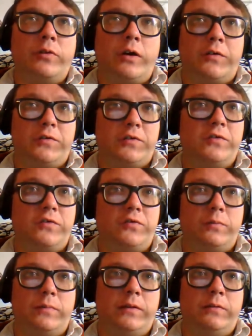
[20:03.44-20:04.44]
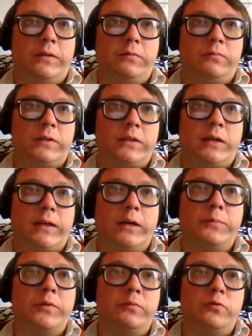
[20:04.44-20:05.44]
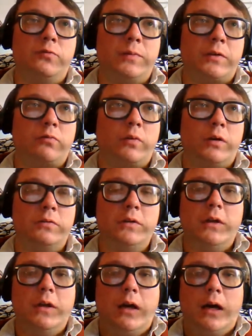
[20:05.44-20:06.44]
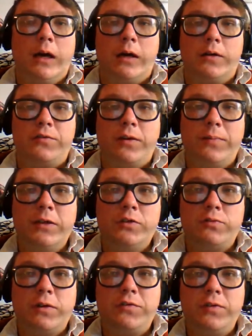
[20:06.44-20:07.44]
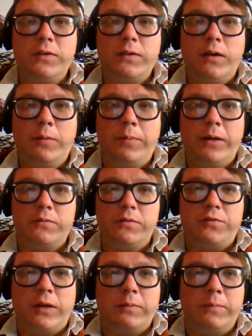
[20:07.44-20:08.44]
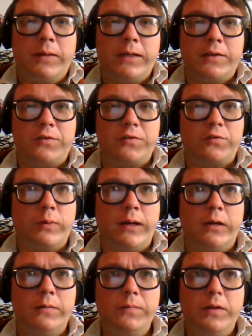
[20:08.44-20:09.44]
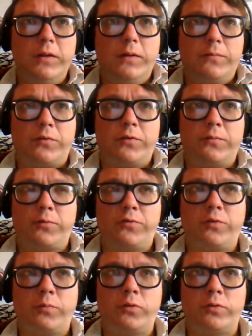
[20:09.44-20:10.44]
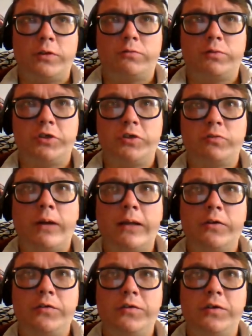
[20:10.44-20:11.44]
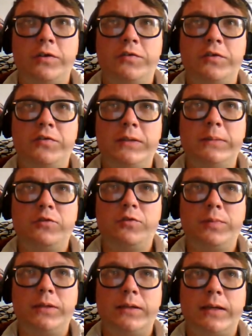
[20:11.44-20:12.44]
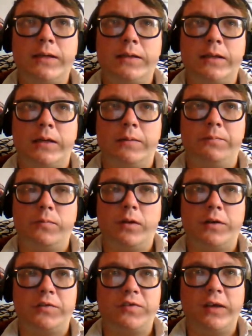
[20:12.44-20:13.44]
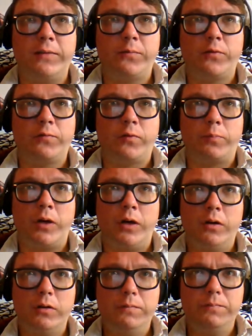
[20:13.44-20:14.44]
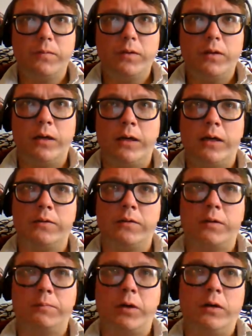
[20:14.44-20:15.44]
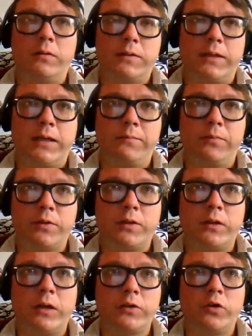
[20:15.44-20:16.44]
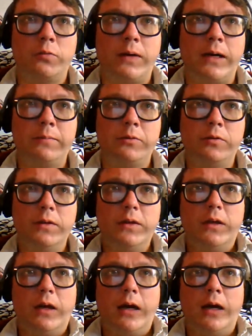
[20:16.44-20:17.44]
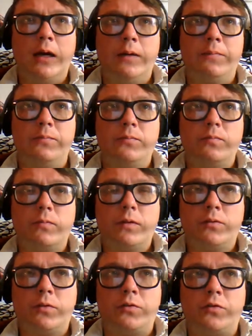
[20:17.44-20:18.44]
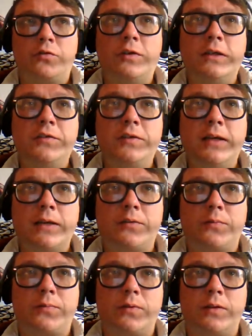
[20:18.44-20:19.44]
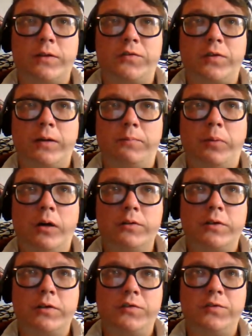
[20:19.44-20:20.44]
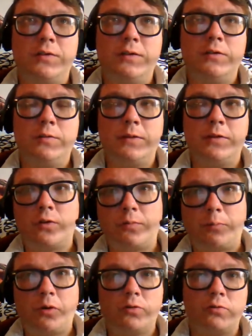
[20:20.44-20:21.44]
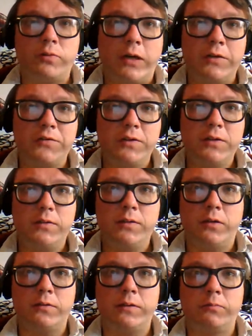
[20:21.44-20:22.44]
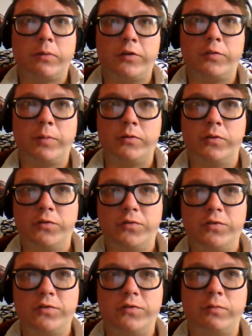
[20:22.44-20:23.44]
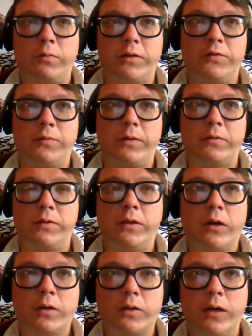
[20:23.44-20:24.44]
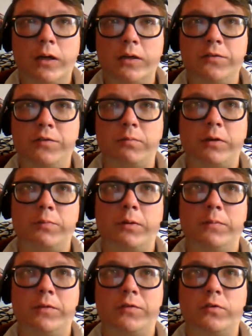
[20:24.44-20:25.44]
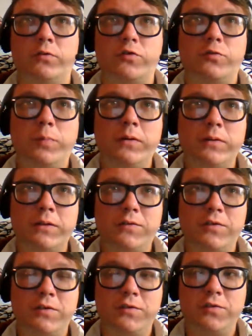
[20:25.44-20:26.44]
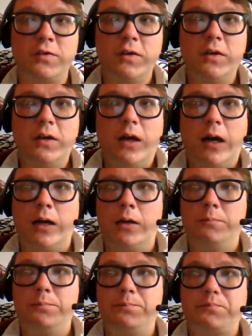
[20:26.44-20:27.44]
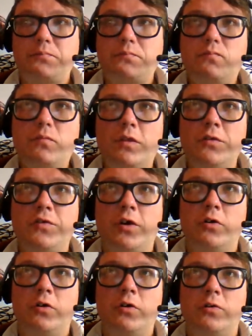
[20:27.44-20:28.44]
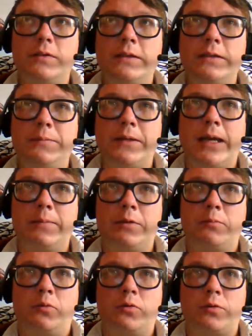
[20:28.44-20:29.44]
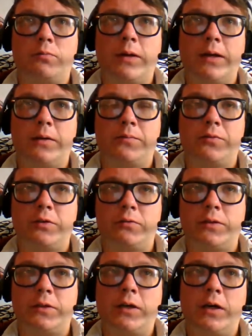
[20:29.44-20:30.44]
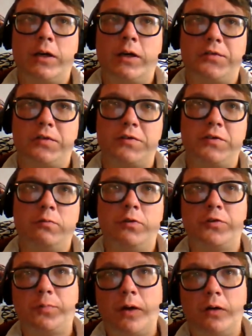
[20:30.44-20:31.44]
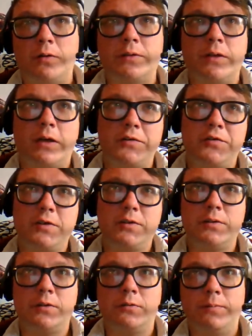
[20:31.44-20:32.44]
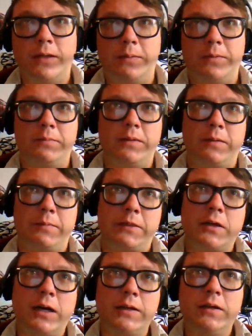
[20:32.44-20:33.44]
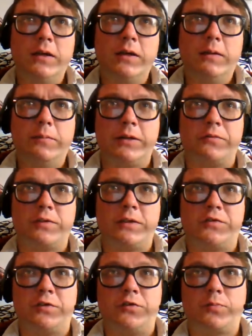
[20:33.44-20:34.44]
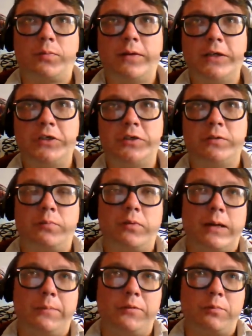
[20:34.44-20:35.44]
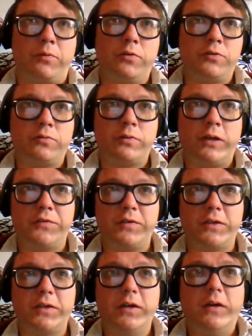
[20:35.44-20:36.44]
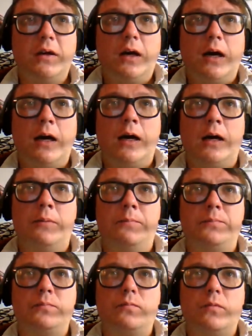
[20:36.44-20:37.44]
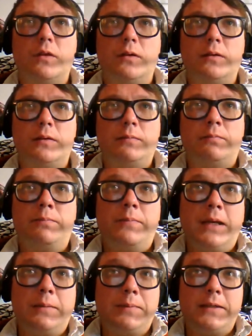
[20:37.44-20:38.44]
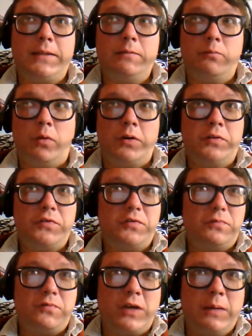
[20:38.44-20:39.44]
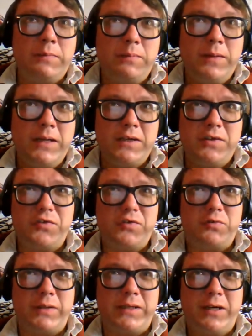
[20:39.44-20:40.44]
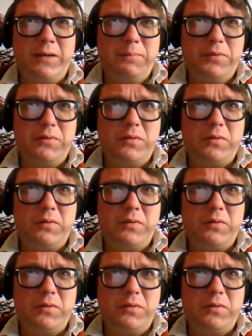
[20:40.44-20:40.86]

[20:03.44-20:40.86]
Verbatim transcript: Gnostic system and, and really kind of help the movement grow. Uh, something interesting about Simon Magus as well for, for some early Christian writers is he seems to be a, um, a cipher for Paul, uh, the Paul again from the canonical Bible. Um, there, there's an easy answer for this. Uh, Paul does seem to be sort of a proto-gnostic. You know, he writes about gnosis, he writes about the archons, he writes about mystical experiences. Um, so he, he became an important writer for the early Gnostics. You know, was Paul a Gnostic? You know, maybe, maybe not, but he was at least an inspiration, perhaps a proto-Gnostic. Um, maybe he was Simon Magus straight up.